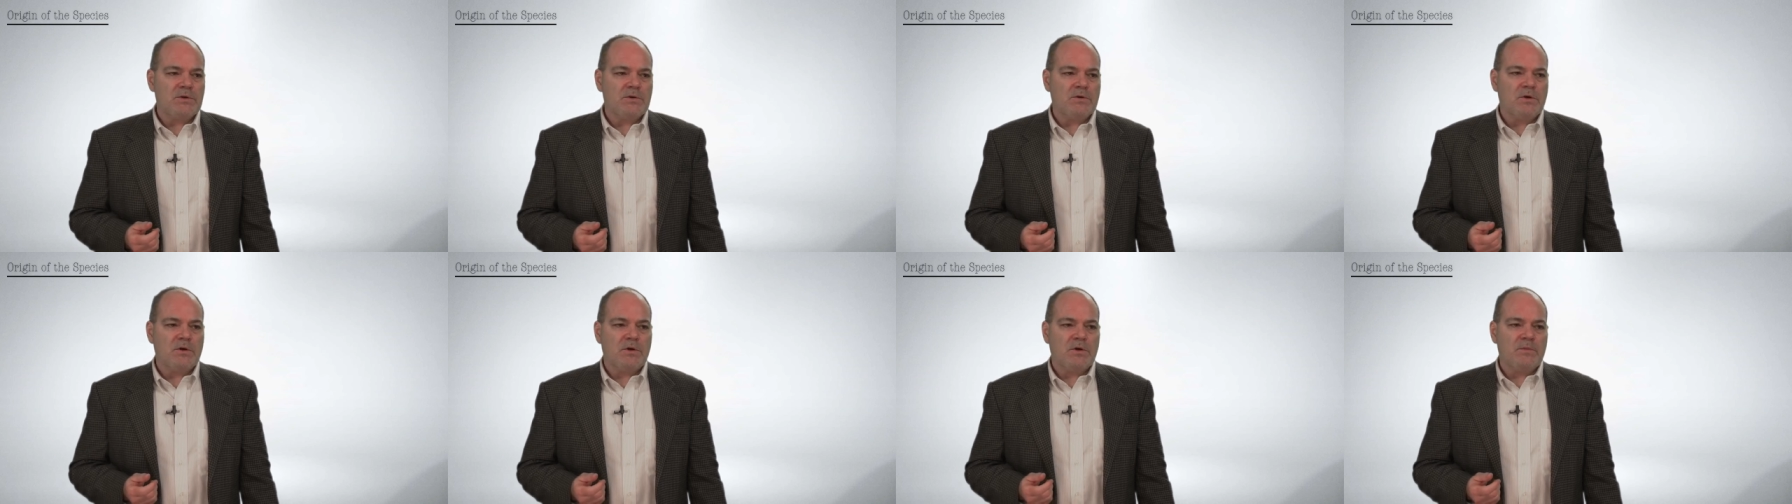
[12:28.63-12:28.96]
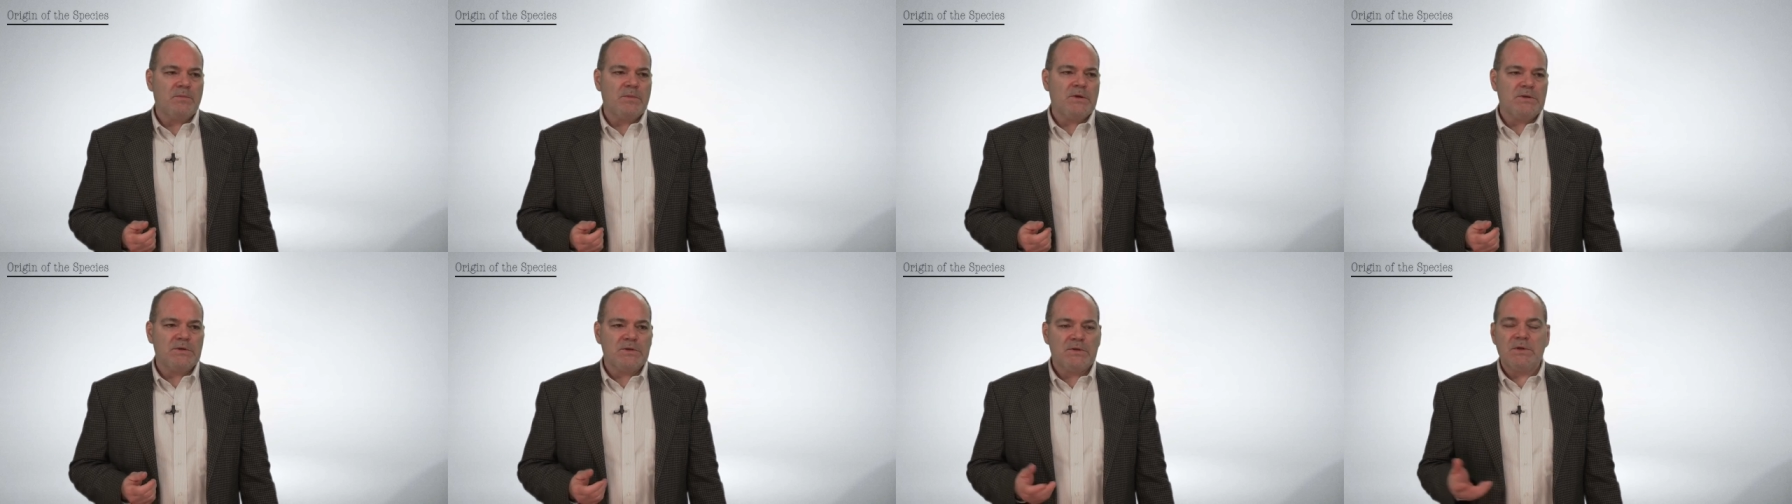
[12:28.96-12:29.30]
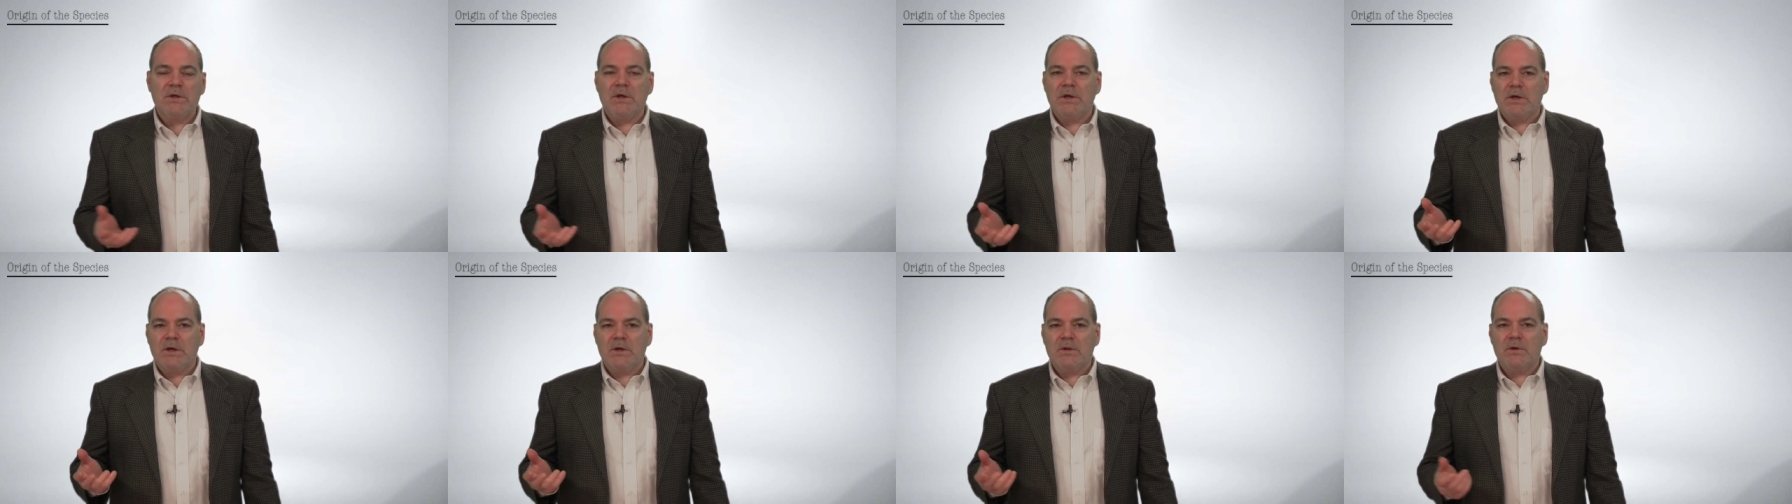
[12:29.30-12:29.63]
they're going to be
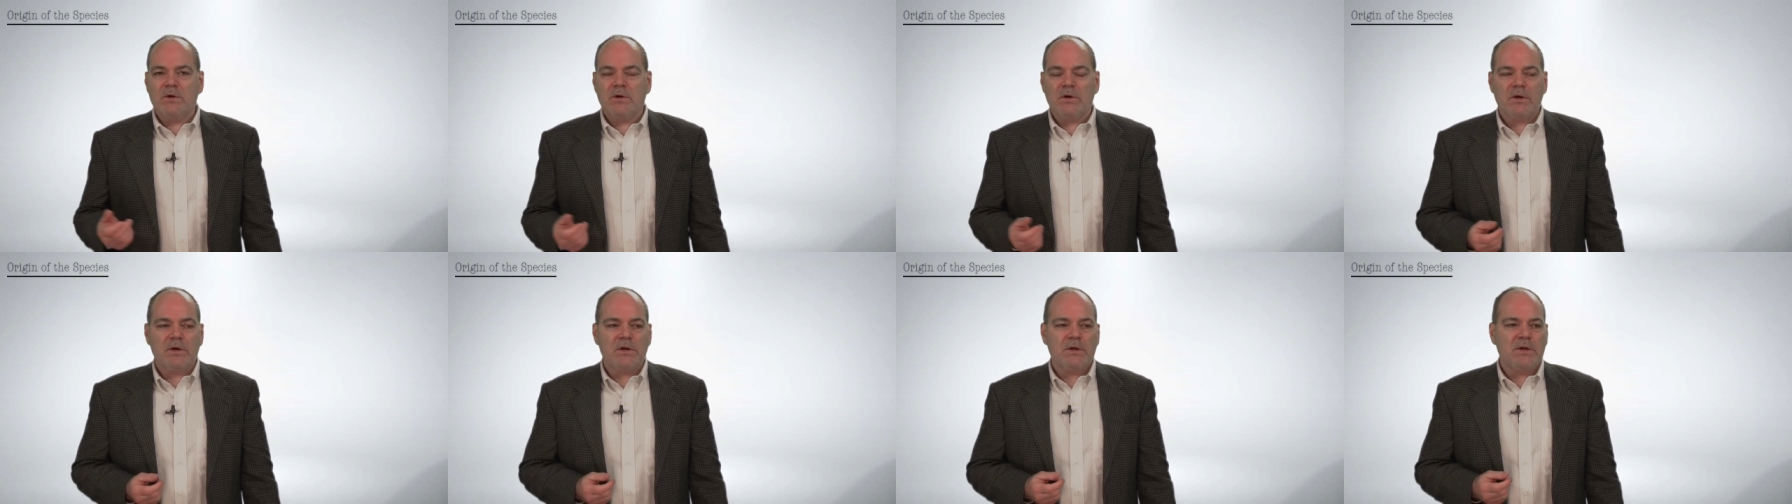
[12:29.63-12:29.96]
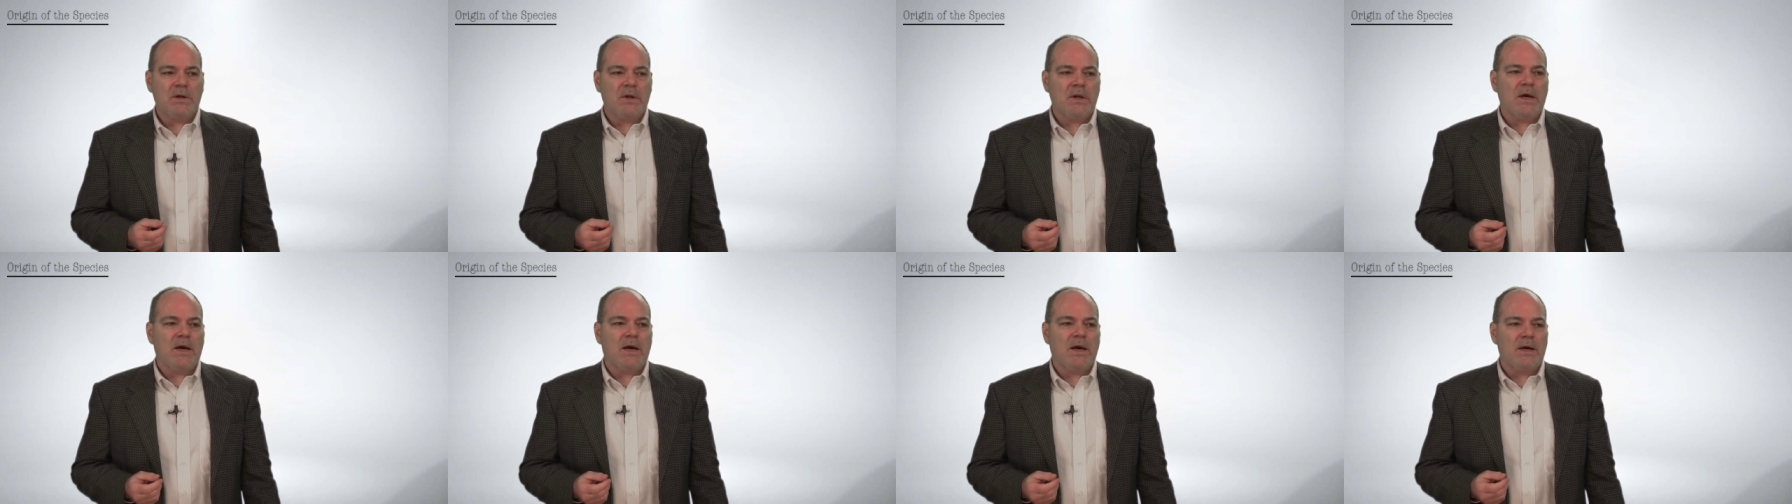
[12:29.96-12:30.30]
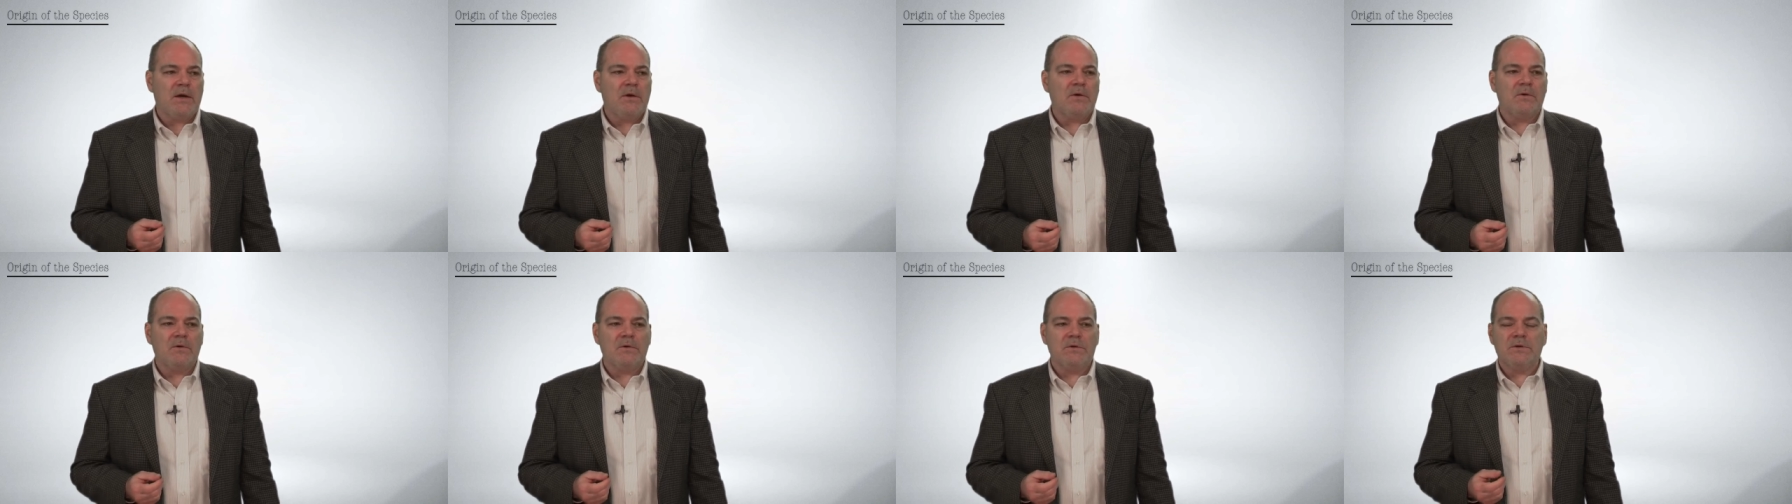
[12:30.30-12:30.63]
sick and they're going to die
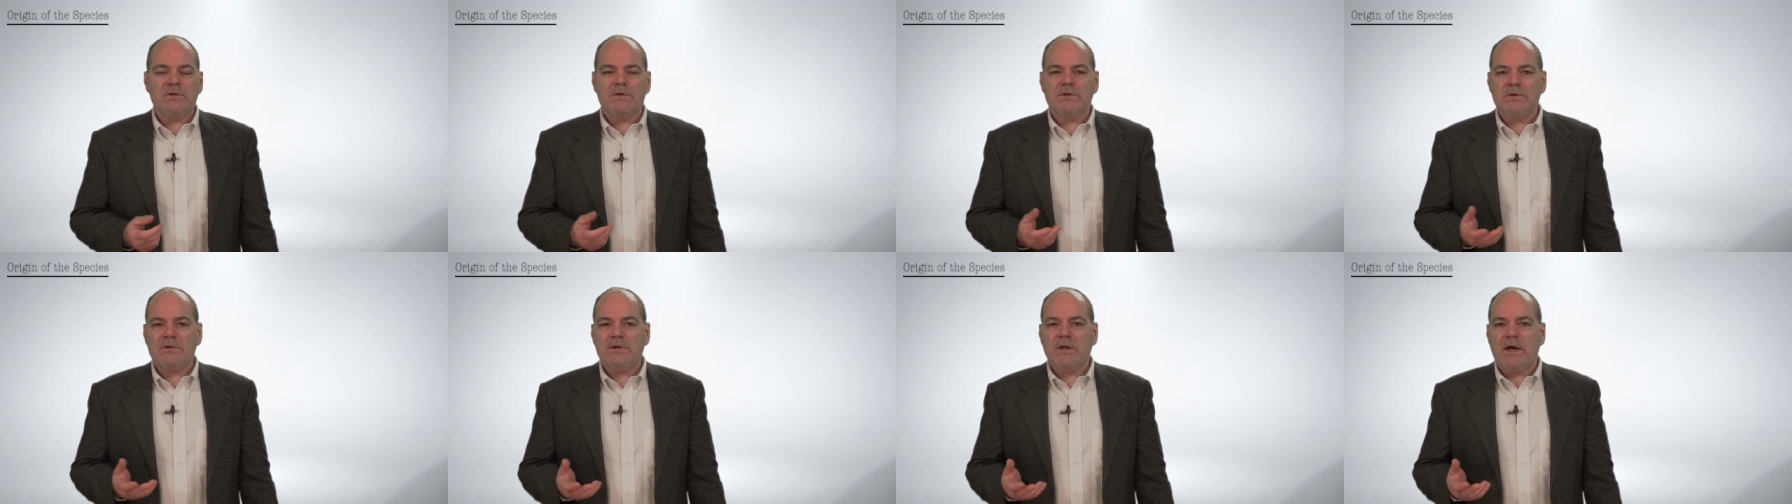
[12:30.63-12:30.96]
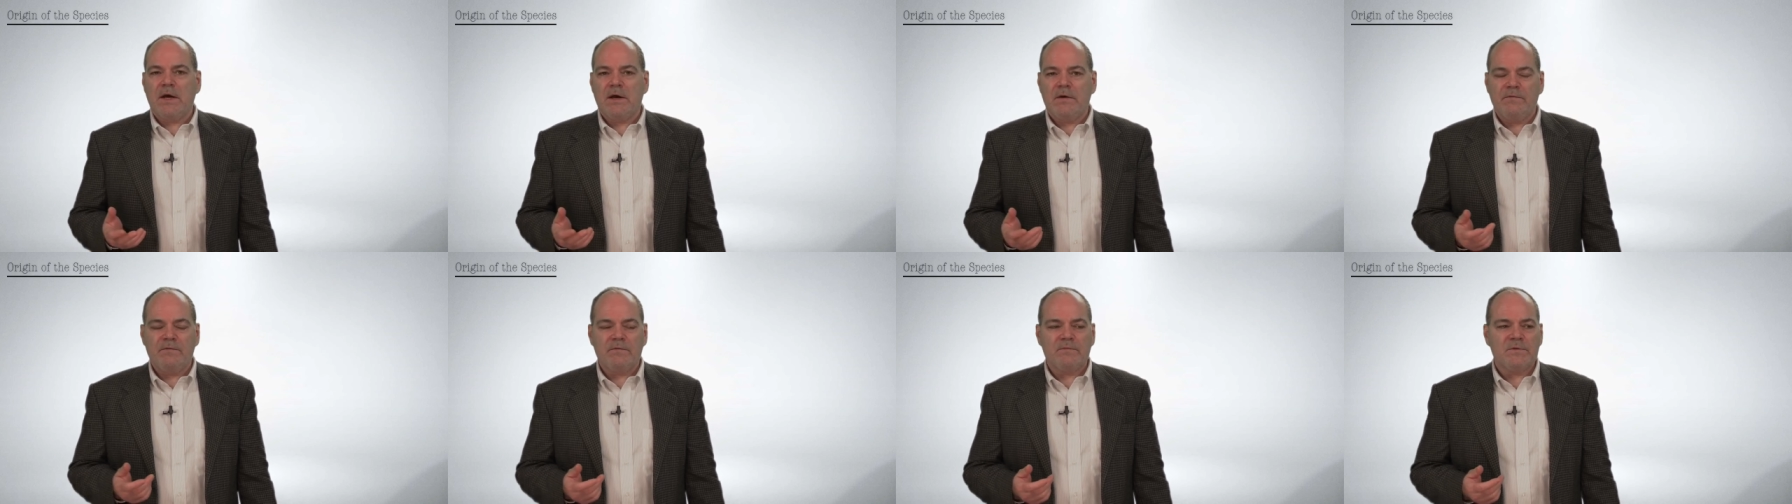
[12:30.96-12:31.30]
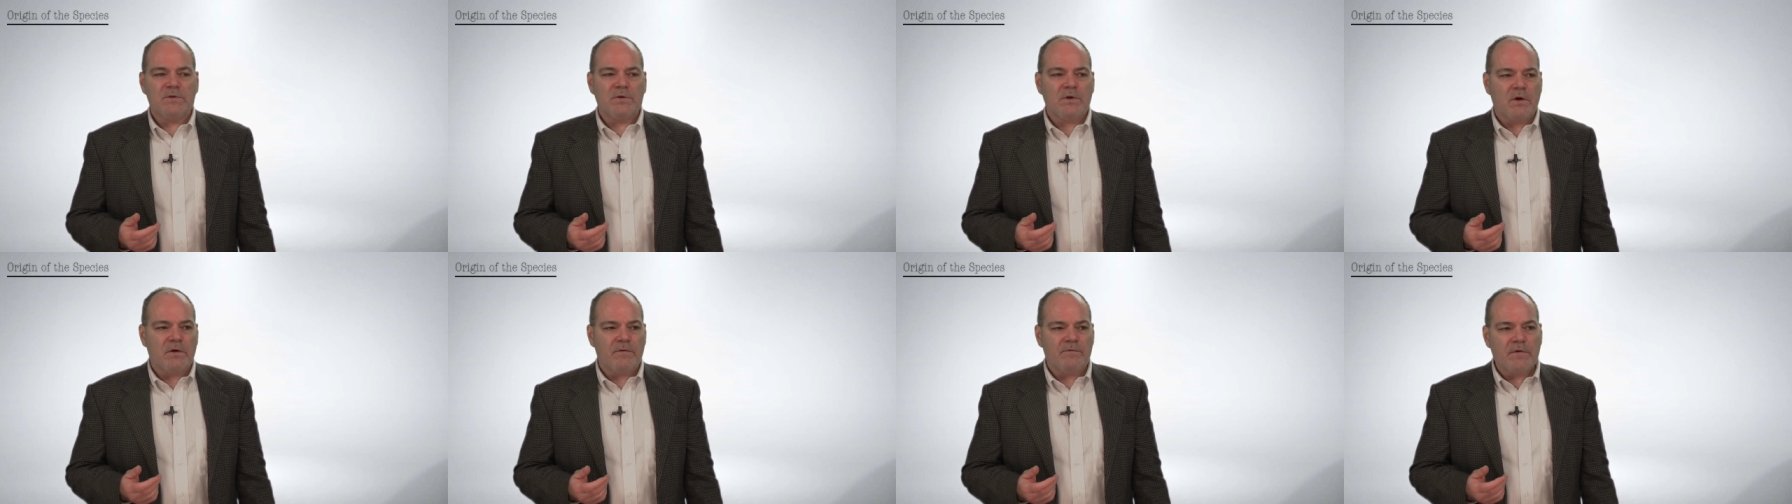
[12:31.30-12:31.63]
or just die from
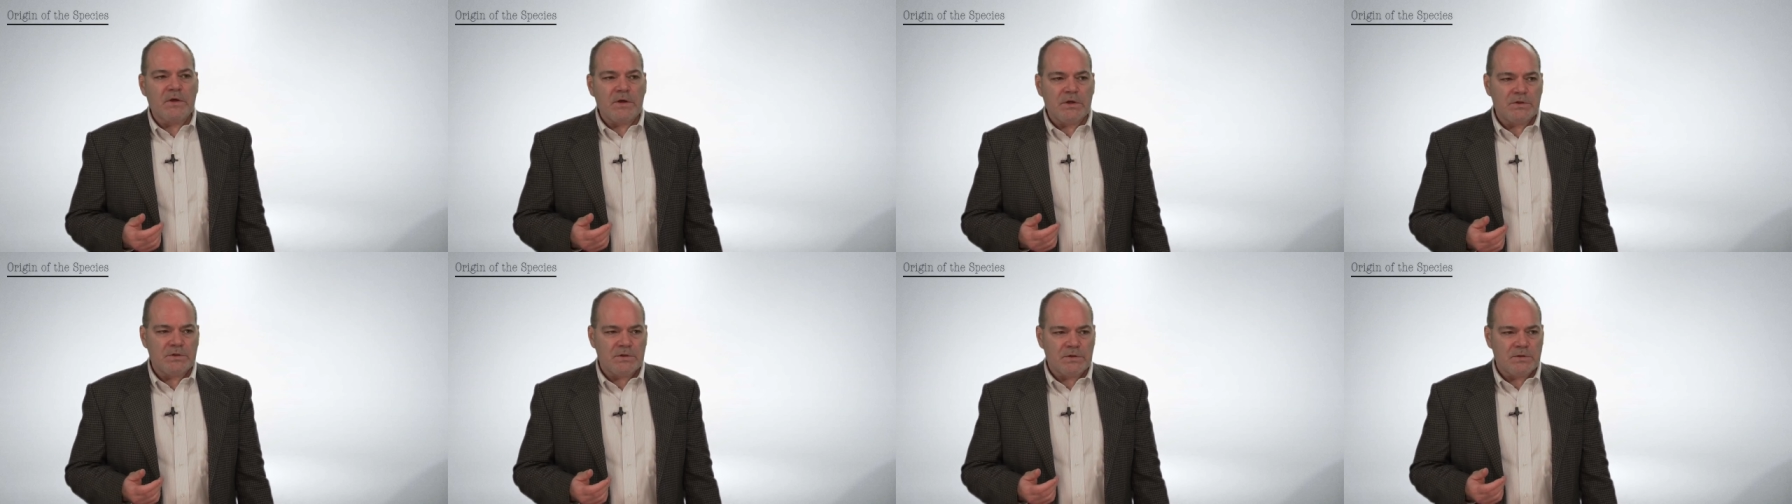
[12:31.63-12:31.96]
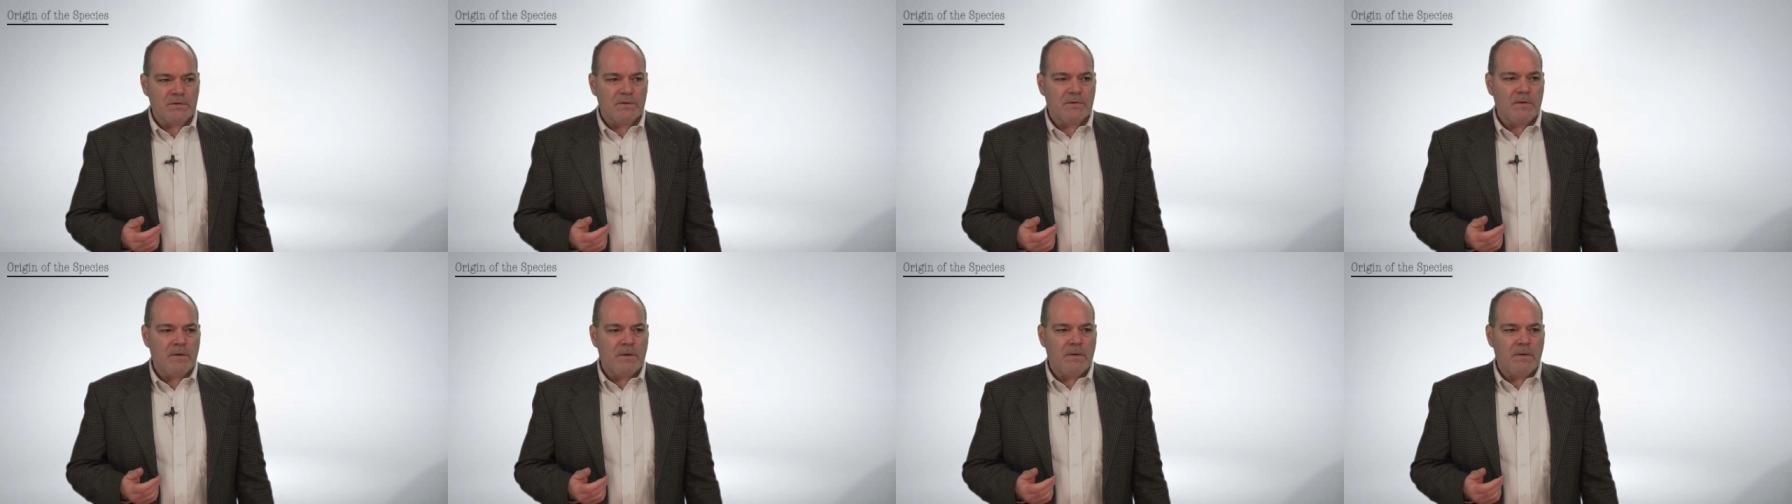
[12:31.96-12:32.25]
starvation.